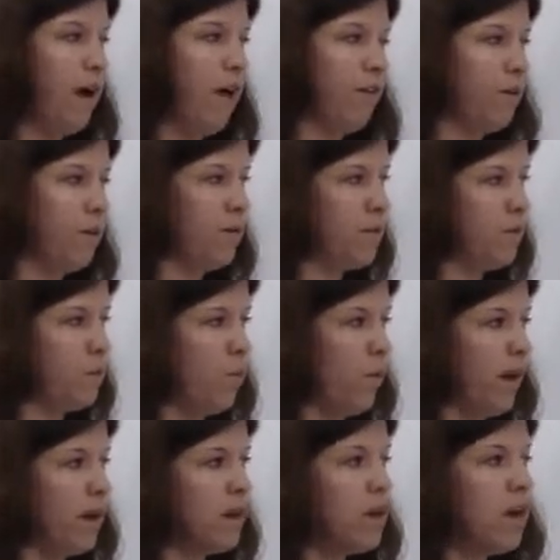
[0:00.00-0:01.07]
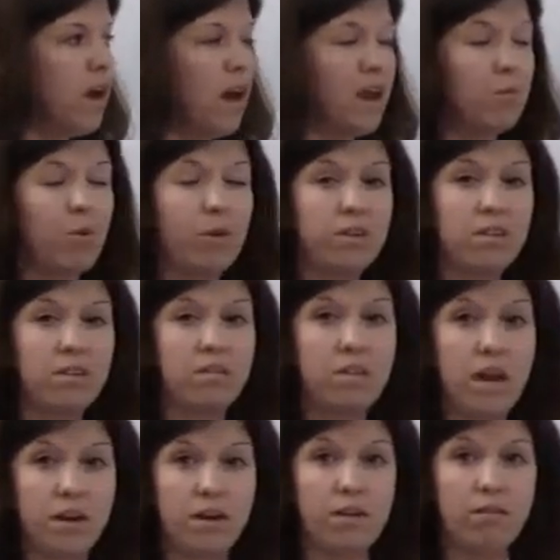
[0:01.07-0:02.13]
value at this point, and I'm going to
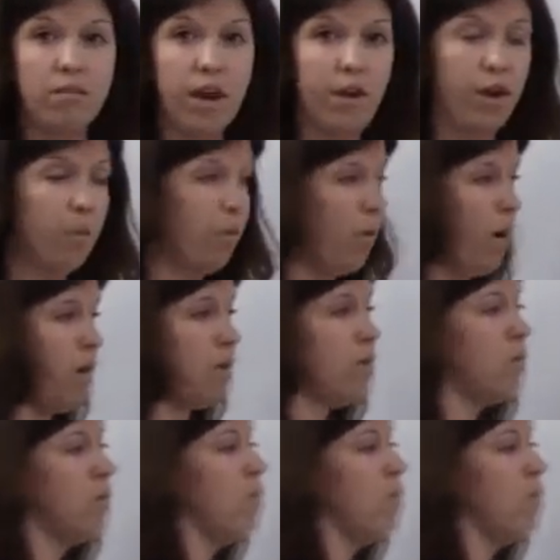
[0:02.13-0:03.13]
assign it a variable. I'll use